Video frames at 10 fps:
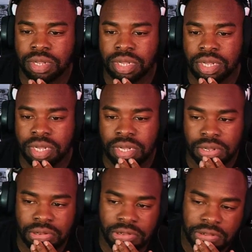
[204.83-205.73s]
Uh,
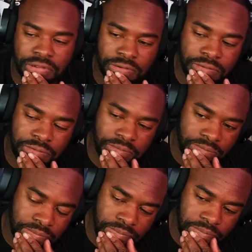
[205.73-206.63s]

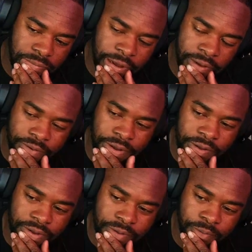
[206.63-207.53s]
I don't
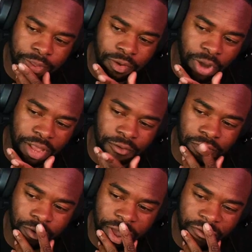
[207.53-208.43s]
know. I mean, Dwayne,
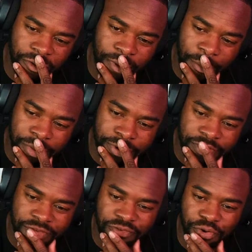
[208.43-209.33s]
Dwayne's real popular, but
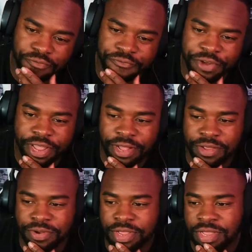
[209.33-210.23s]
it's George freaking
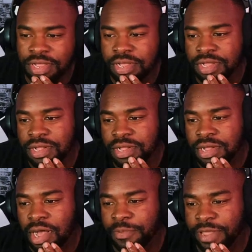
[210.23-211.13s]
Clooney.
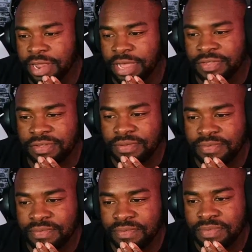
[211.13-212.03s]
Maybe less.
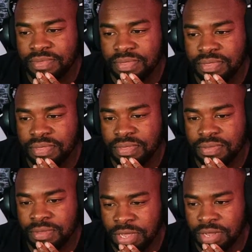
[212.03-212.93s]

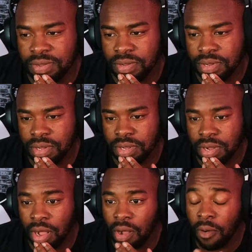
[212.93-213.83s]
Yeah.
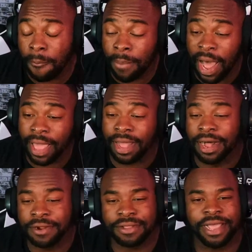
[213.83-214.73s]
By like a
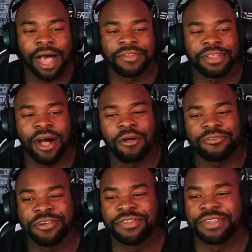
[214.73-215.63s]
hundred thousand
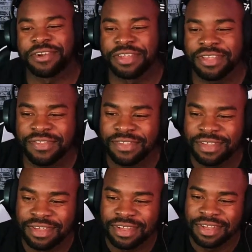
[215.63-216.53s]
dollars? Are you serious?
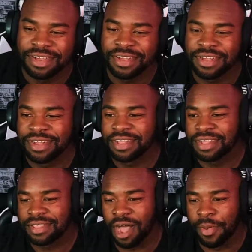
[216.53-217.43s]

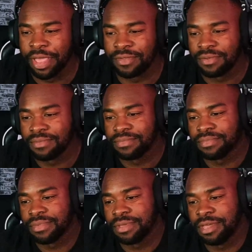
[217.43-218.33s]
Tom Hanks,
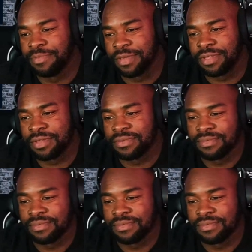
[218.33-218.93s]
he makes less.